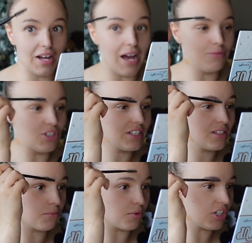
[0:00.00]
I'm
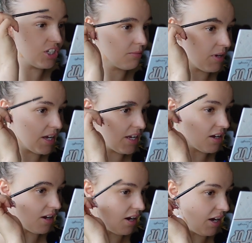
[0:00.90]
just brushing my
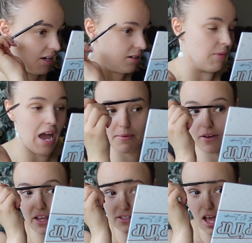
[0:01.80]

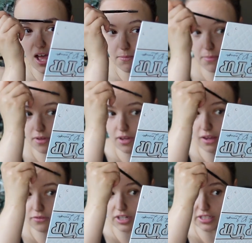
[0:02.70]
eyebrow hairs up
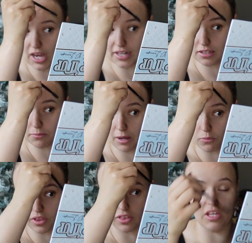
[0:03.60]
after I tidied them up
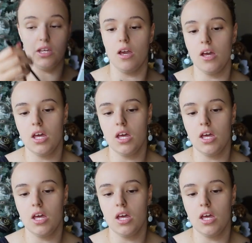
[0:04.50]
with the